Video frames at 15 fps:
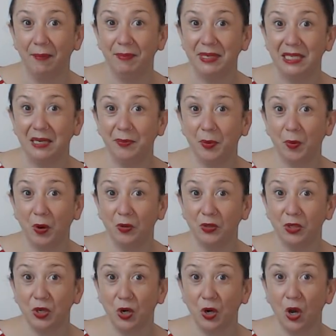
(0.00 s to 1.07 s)

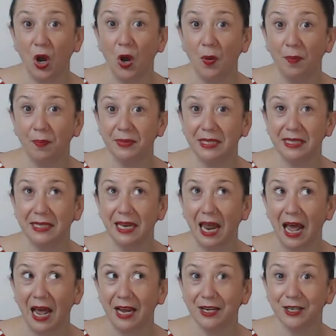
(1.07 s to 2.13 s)

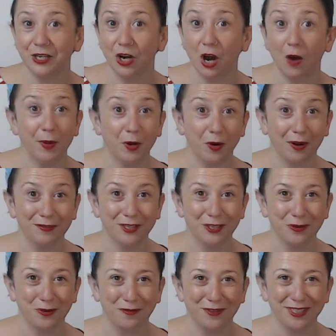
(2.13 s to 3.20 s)
misslibbyrose.com/hobbycraft
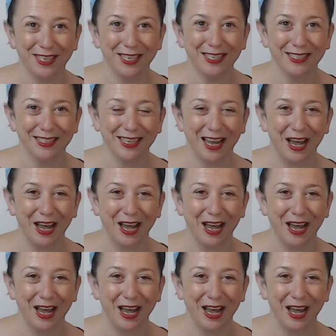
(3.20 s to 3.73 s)
store visits.